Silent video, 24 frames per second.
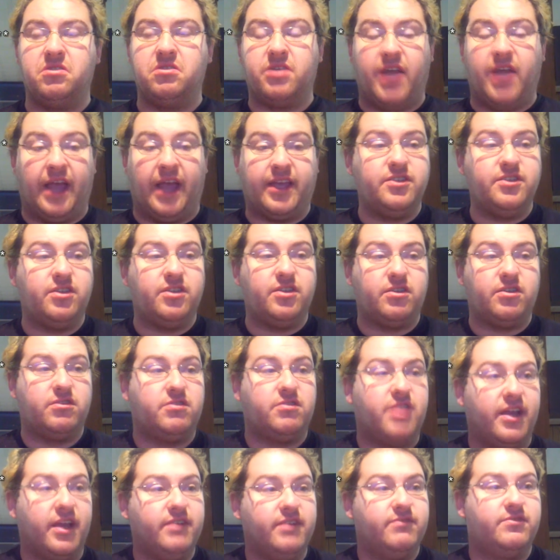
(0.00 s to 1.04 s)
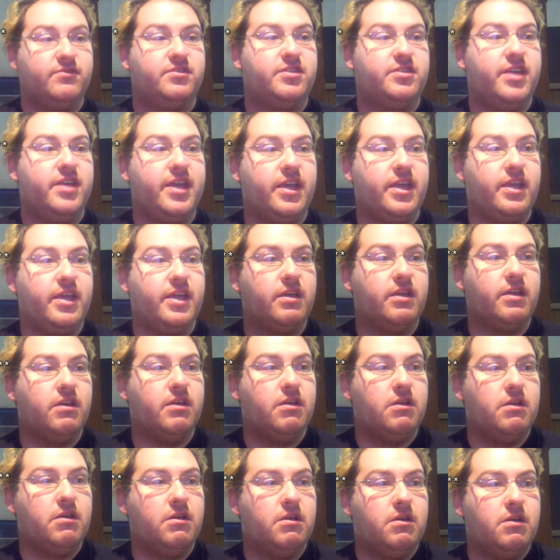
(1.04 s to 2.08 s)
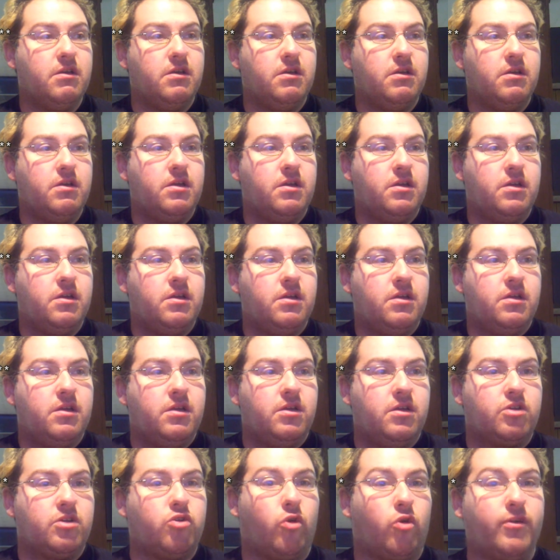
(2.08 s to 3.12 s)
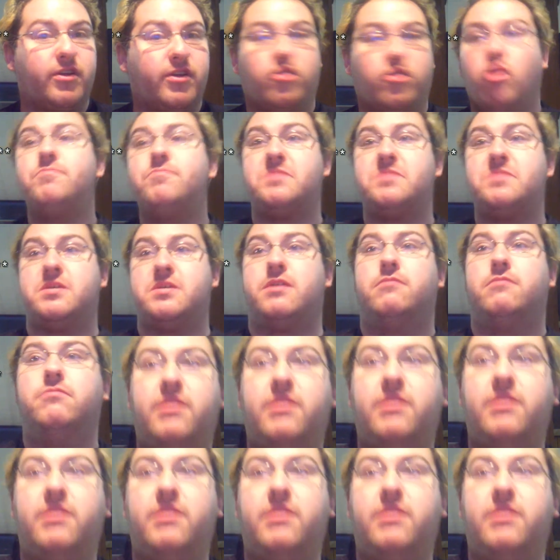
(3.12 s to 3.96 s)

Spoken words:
I guess you could kind of say, cornucopia.